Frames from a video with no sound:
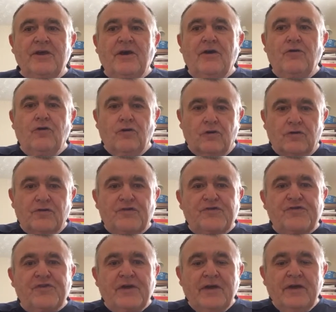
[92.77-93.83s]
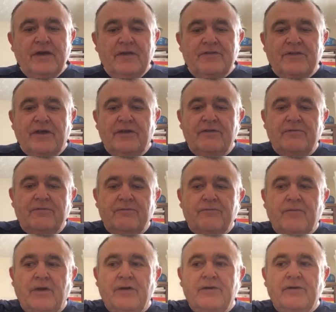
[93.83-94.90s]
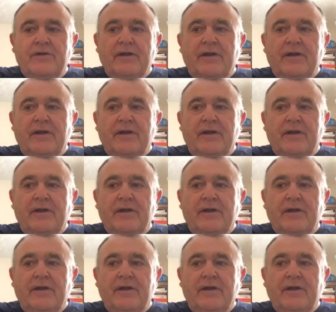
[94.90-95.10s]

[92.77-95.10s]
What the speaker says: hooks that were